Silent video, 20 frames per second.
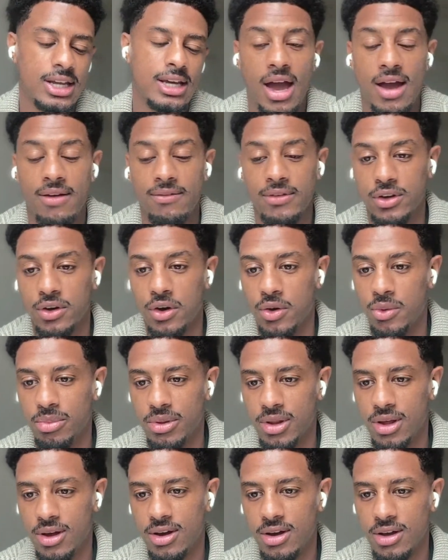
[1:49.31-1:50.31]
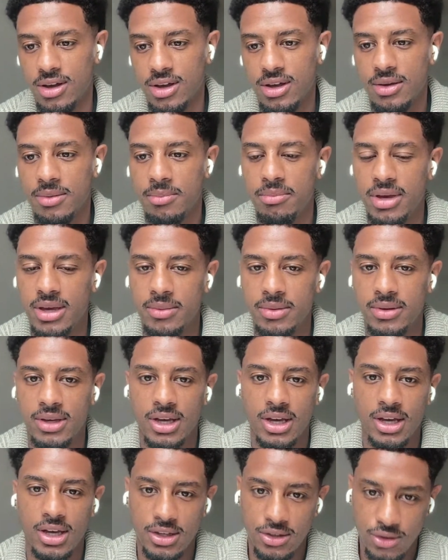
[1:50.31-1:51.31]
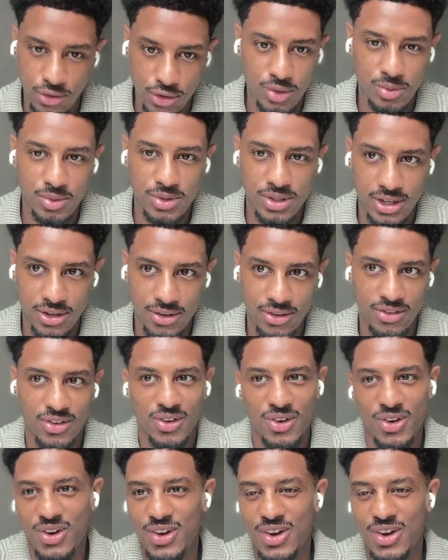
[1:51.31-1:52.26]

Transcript: having your own blog, maybe a YouTube channel,